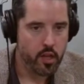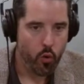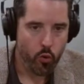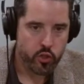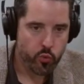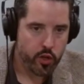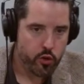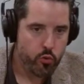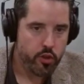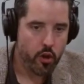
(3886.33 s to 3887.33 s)
Once we
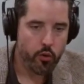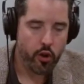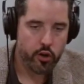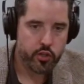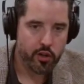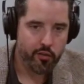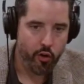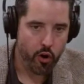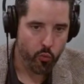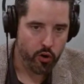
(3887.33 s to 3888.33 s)
knew the Oyarsa of
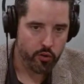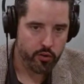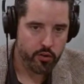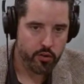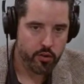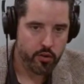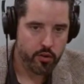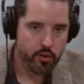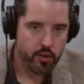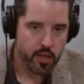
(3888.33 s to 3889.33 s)
our world.
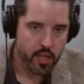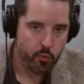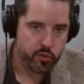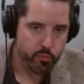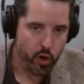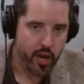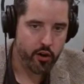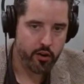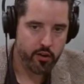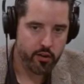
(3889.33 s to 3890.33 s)
He was
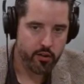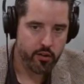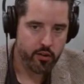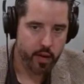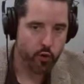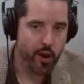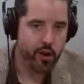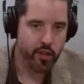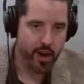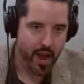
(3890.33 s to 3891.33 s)
brighter and greater
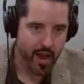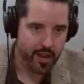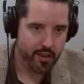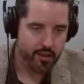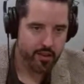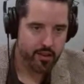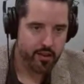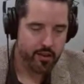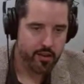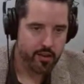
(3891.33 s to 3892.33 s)
than I.
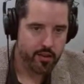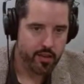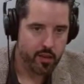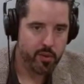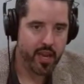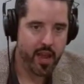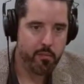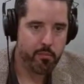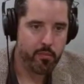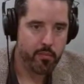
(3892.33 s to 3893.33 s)
He
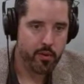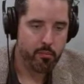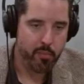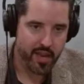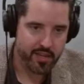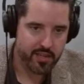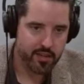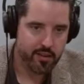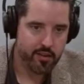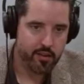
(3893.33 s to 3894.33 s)
became
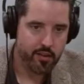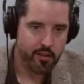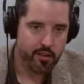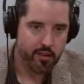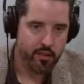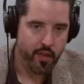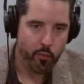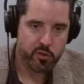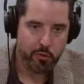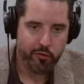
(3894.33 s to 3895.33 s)
bent, That
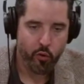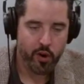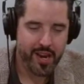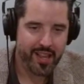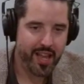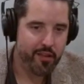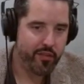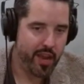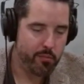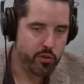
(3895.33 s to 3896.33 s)
was before any life
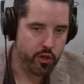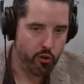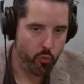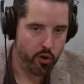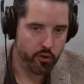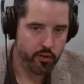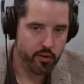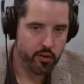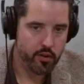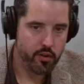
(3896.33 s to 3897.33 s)
came to your world,
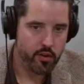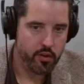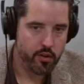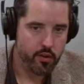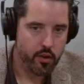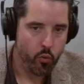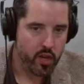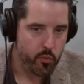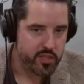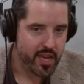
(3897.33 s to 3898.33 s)
when
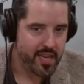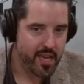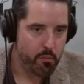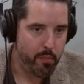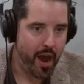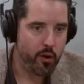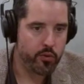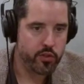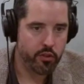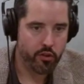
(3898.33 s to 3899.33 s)
he was not yet
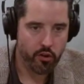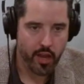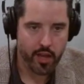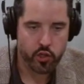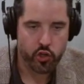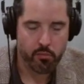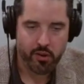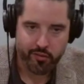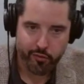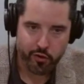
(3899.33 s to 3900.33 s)
bound to Thalcandra,
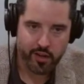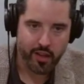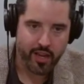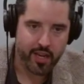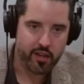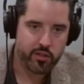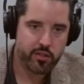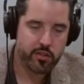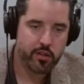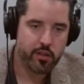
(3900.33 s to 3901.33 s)
but free like
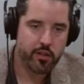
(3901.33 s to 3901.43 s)
us.